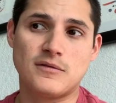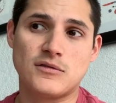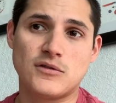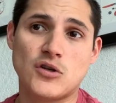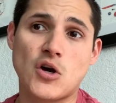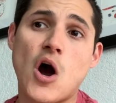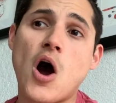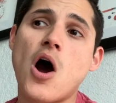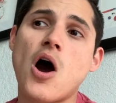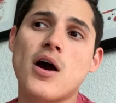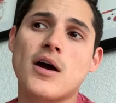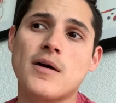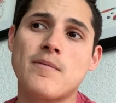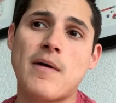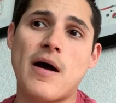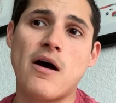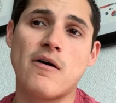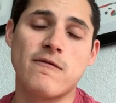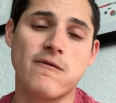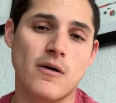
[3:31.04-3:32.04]
talk
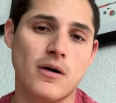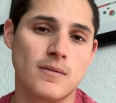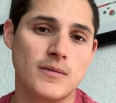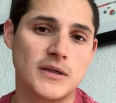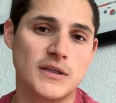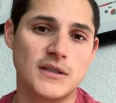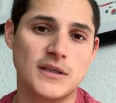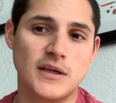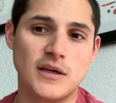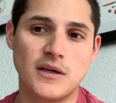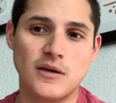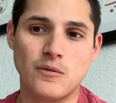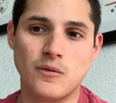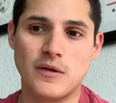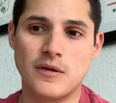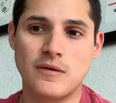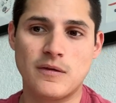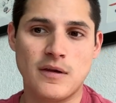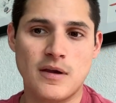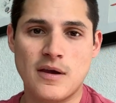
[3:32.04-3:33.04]
about pharmacy
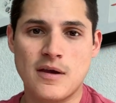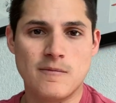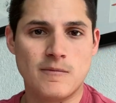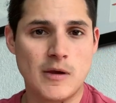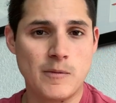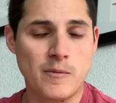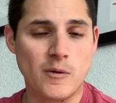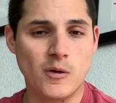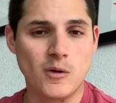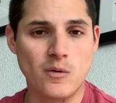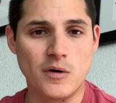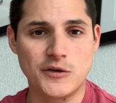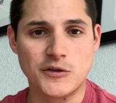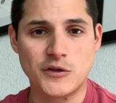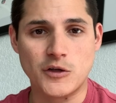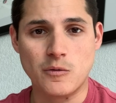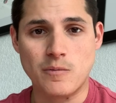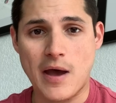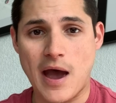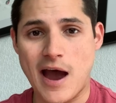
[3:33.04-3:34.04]
with people who are
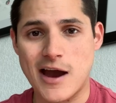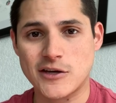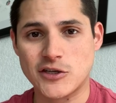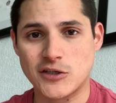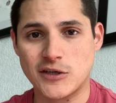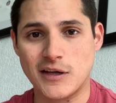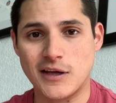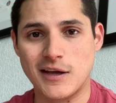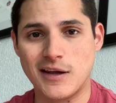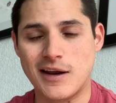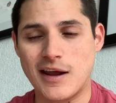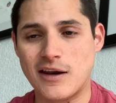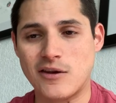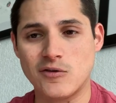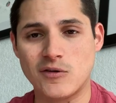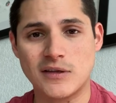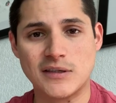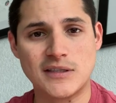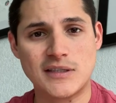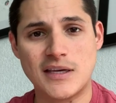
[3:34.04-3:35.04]
so passionate, and you
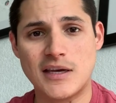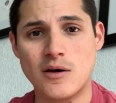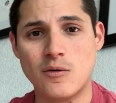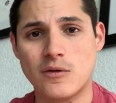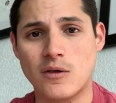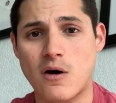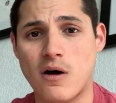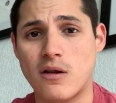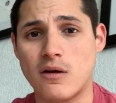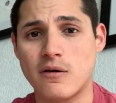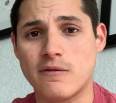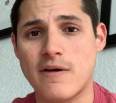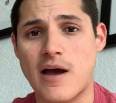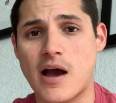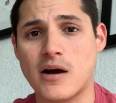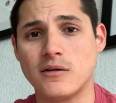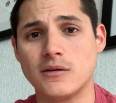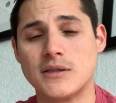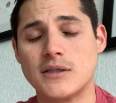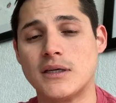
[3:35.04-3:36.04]
can see it with all our
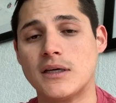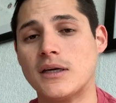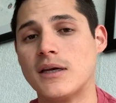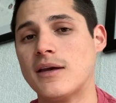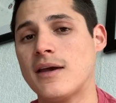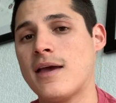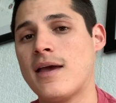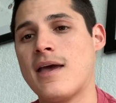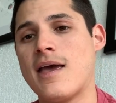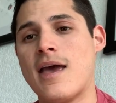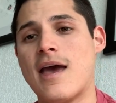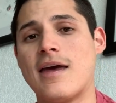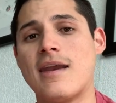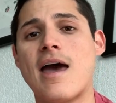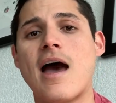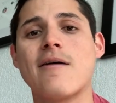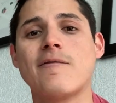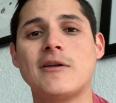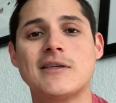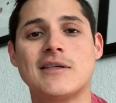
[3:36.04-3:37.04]
faculty, and
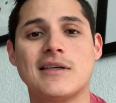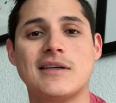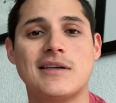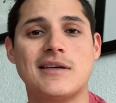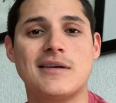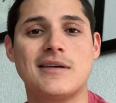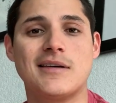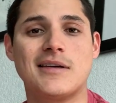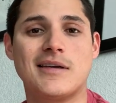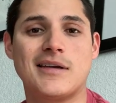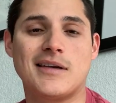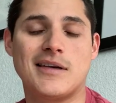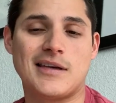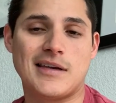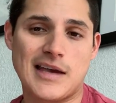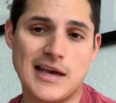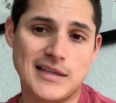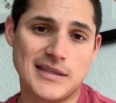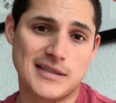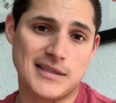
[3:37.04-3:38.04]
having to
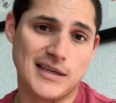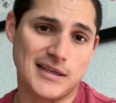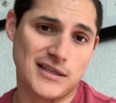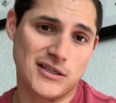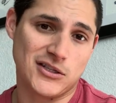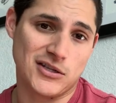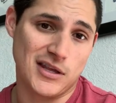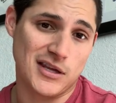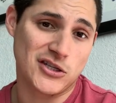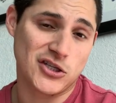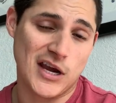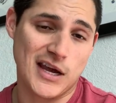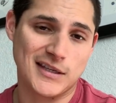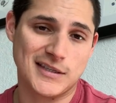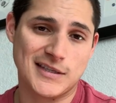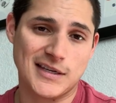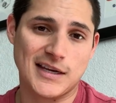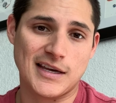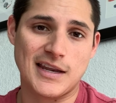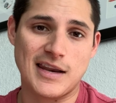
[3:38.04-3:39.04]
get to the chance
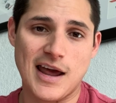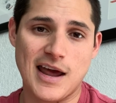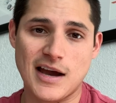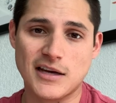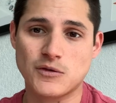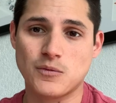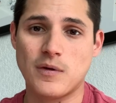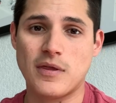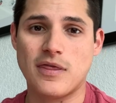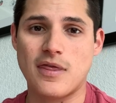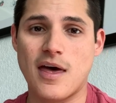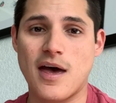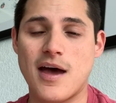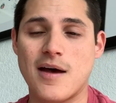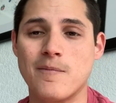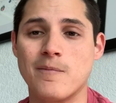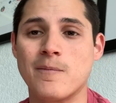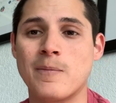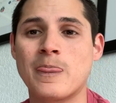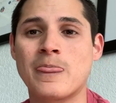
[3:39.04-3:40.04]
to connect with
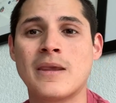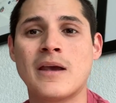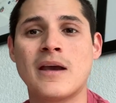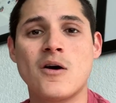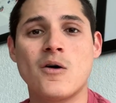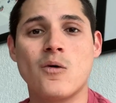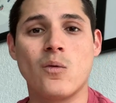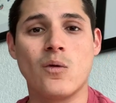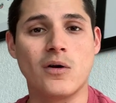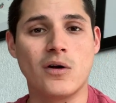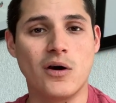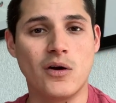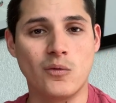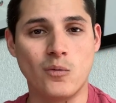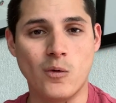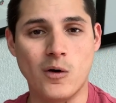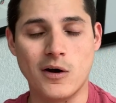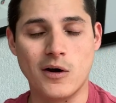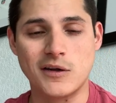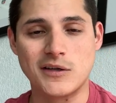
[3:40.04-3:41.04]
them
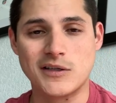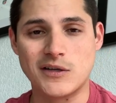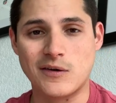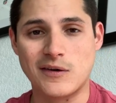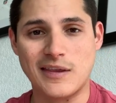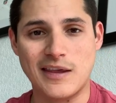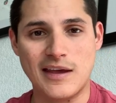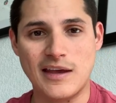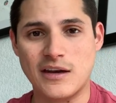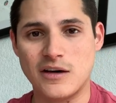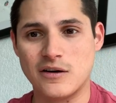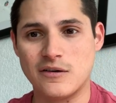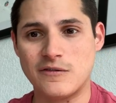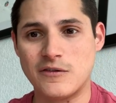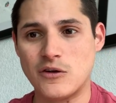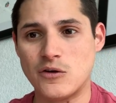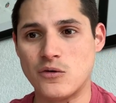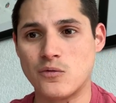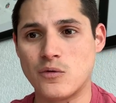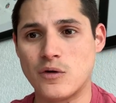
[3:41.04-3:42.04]
one-on-one during the
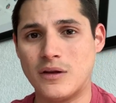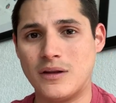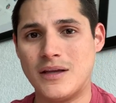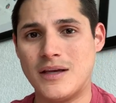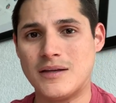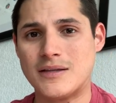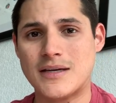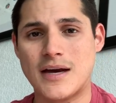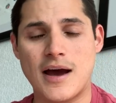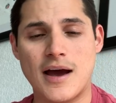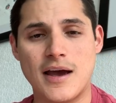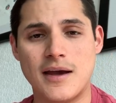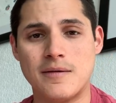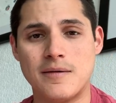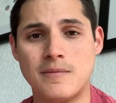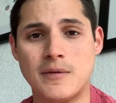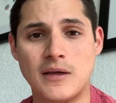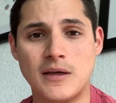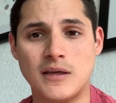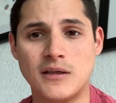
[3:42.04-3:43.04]
interview really tied
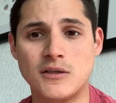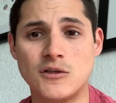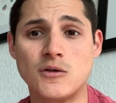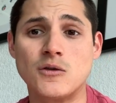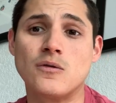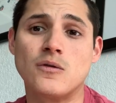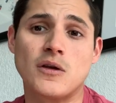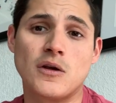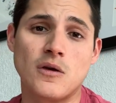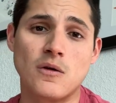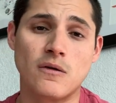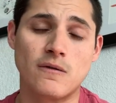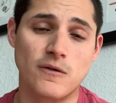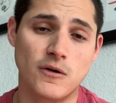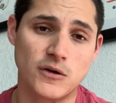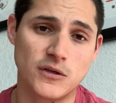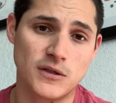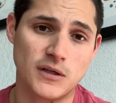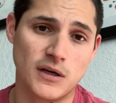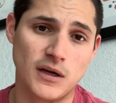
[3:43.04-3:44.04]
me to the
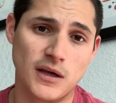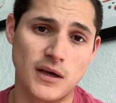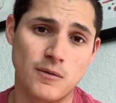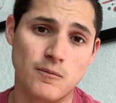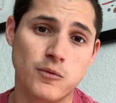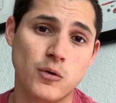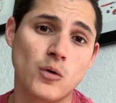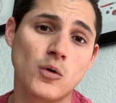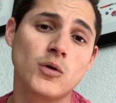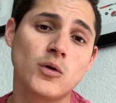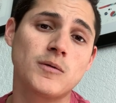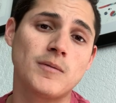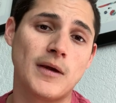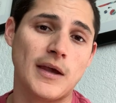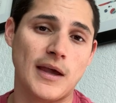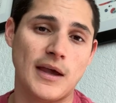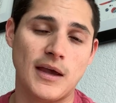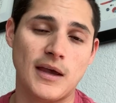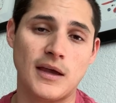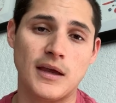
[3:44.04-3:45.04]
university and pulled me
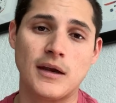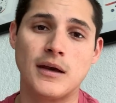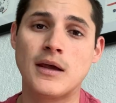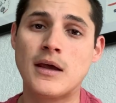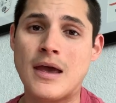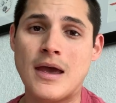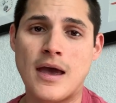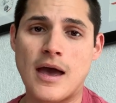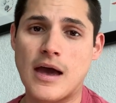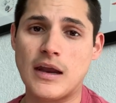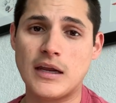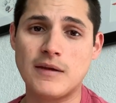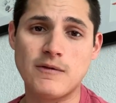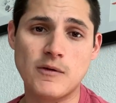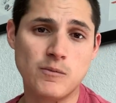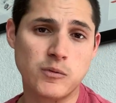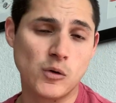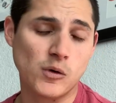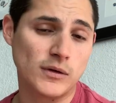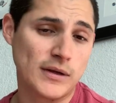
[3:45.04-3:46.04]
in, and
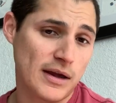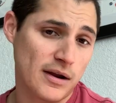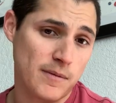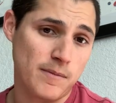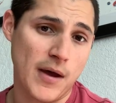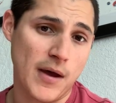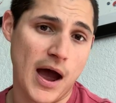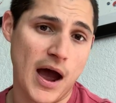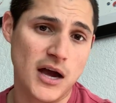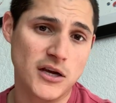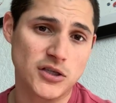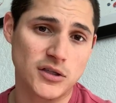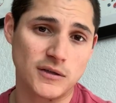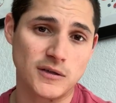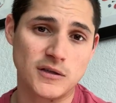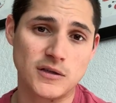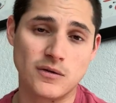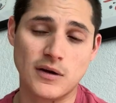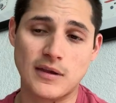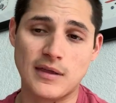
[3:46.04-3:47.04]
even pulled out a passion
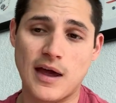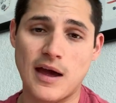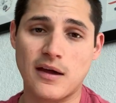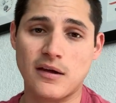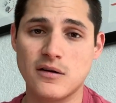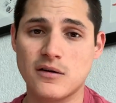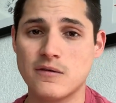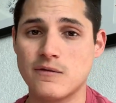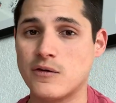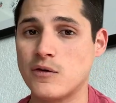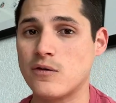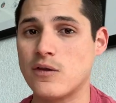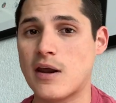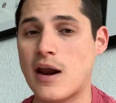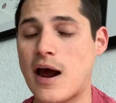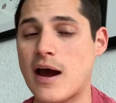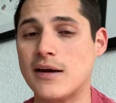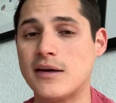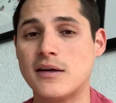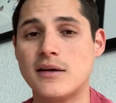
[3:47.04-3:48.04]
during that interview that
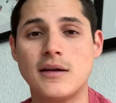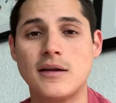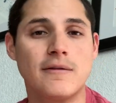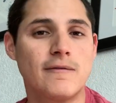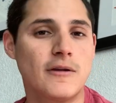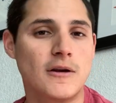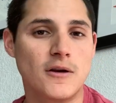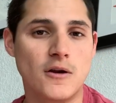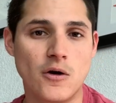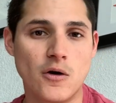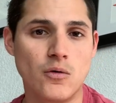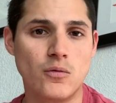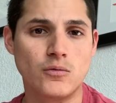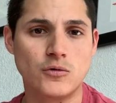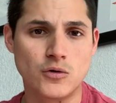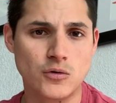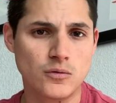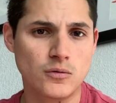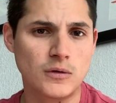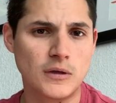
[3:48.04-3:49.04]
I didn't even know
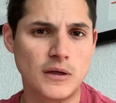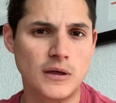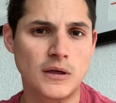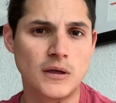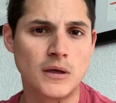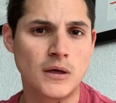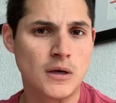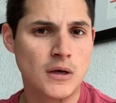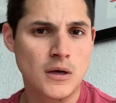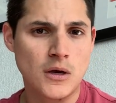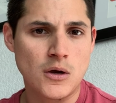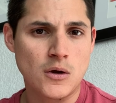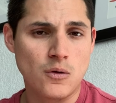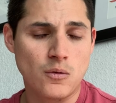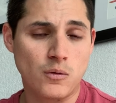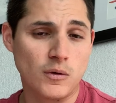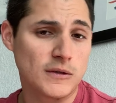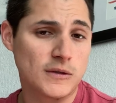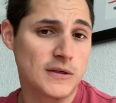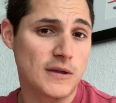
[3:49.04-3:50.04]
truly
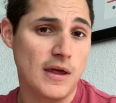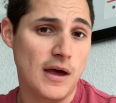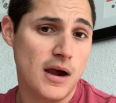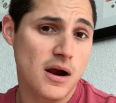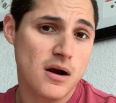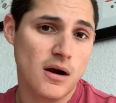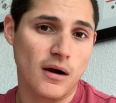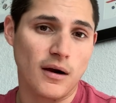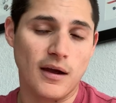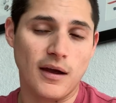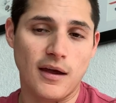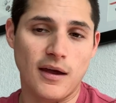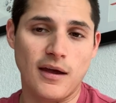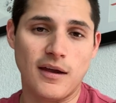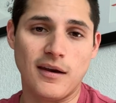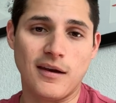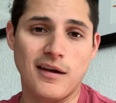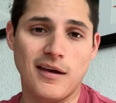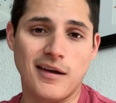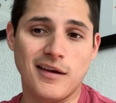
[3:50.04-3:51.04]
was there.
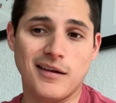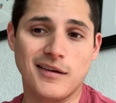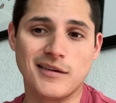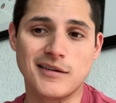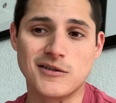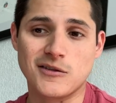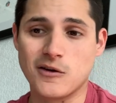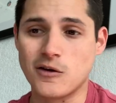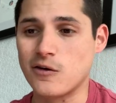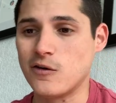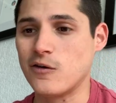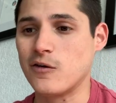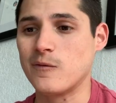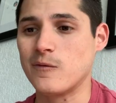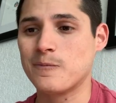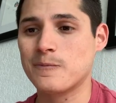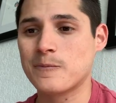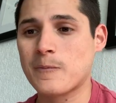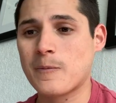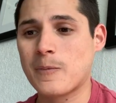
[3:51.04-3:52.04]
And so